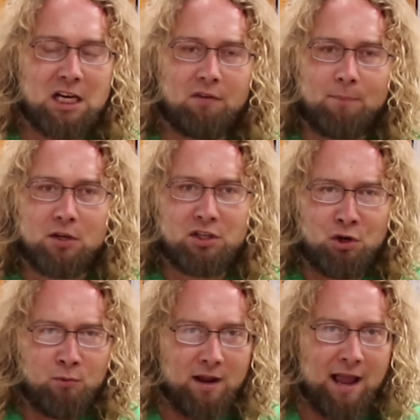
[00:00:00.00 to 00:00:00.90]
of up to
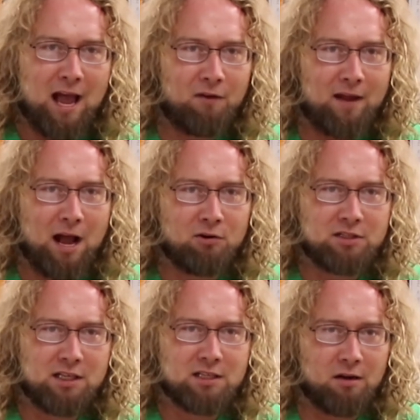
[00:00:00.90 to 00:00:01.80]
2.5
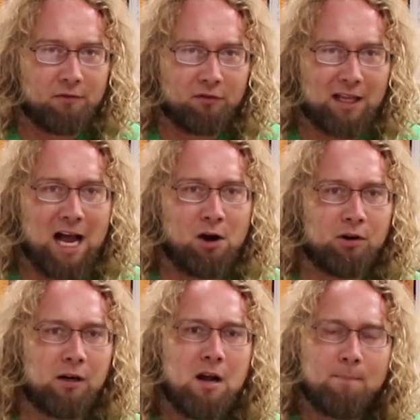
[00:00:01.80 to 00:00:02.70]
ounces of flower,